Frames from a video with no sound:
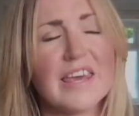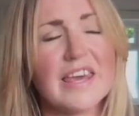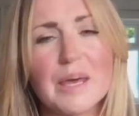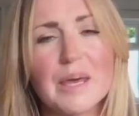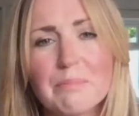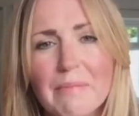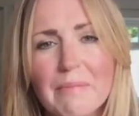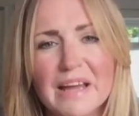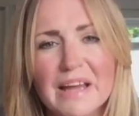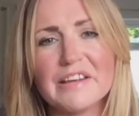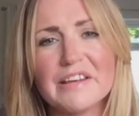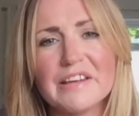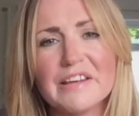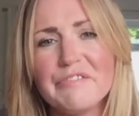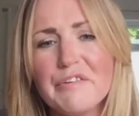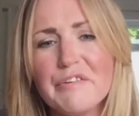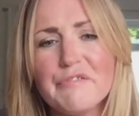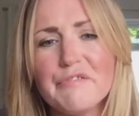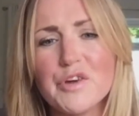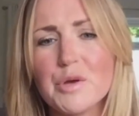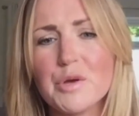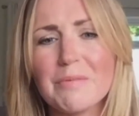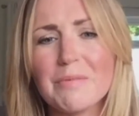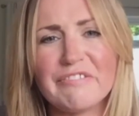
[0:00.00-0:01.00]
in my living
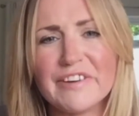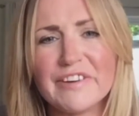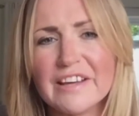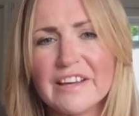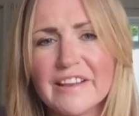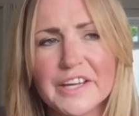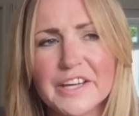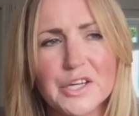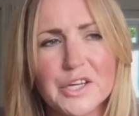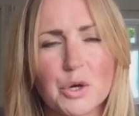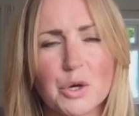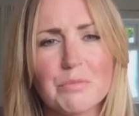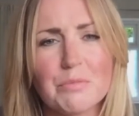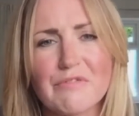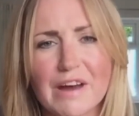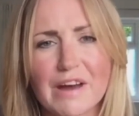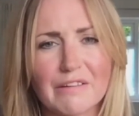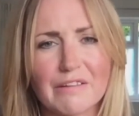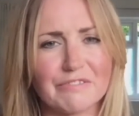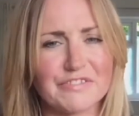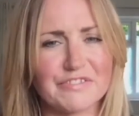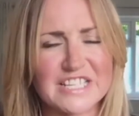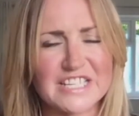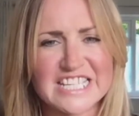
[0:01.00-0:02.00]
room. I feel like you're coming
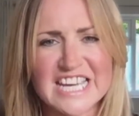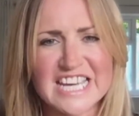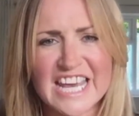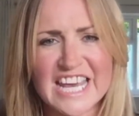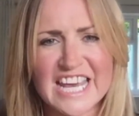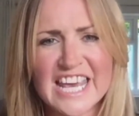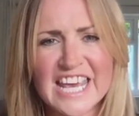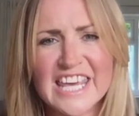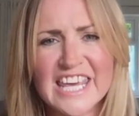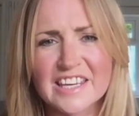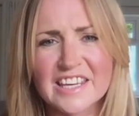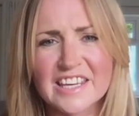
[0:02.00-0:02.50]
round for tea.